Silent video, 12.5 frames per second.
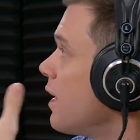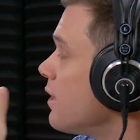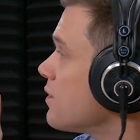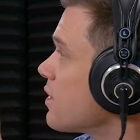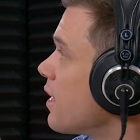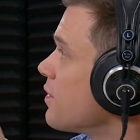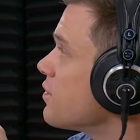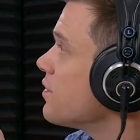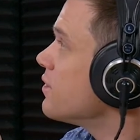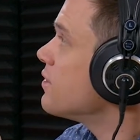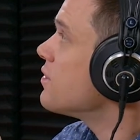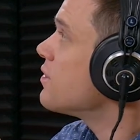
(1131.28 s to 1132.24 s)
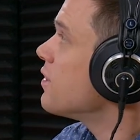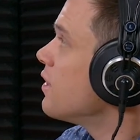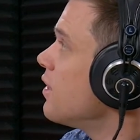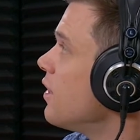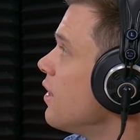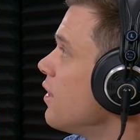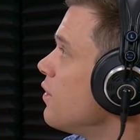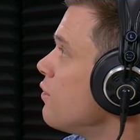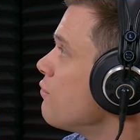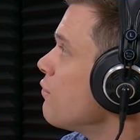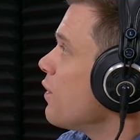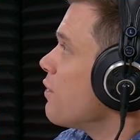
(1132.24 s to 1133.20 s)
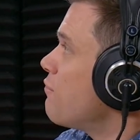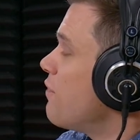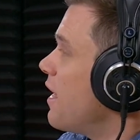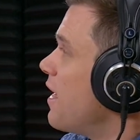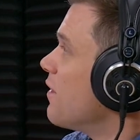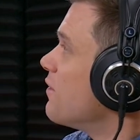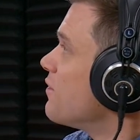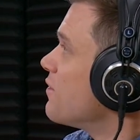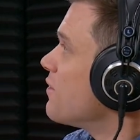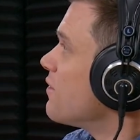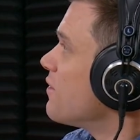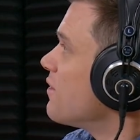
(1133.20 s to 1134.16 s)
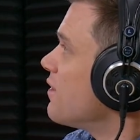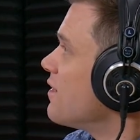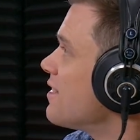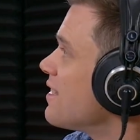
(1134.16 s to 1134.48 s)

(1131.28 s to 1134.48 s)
our discussions, you've really found, it